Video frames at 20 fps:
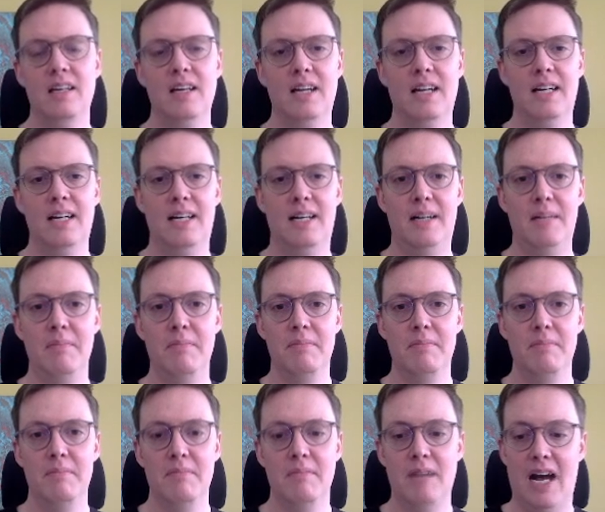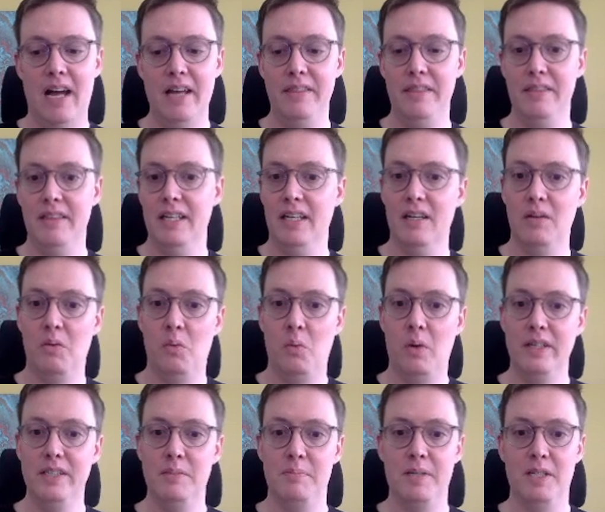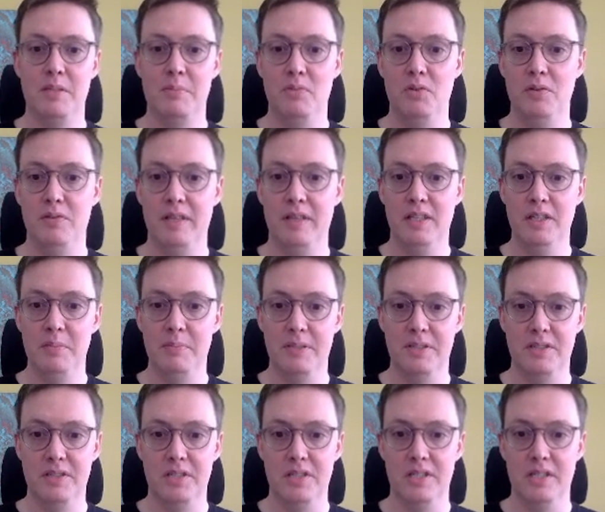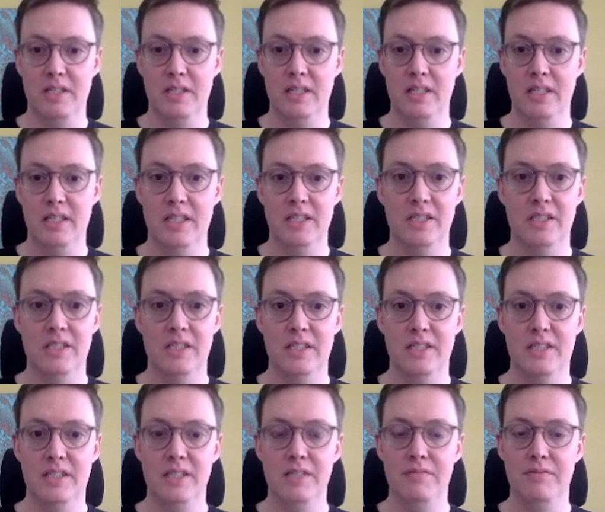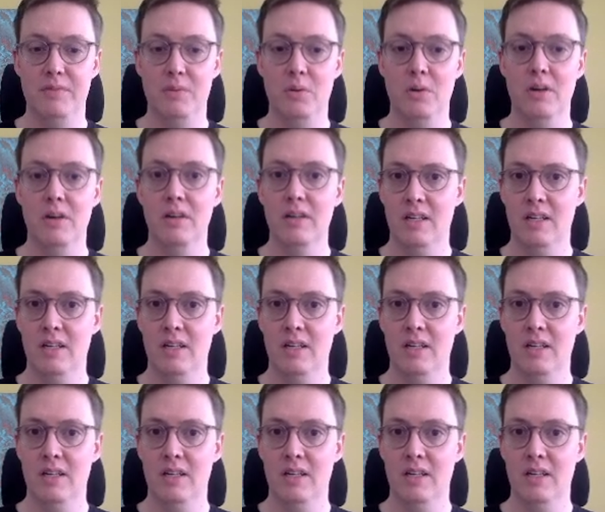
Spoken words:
I think white's best move in this position is c4.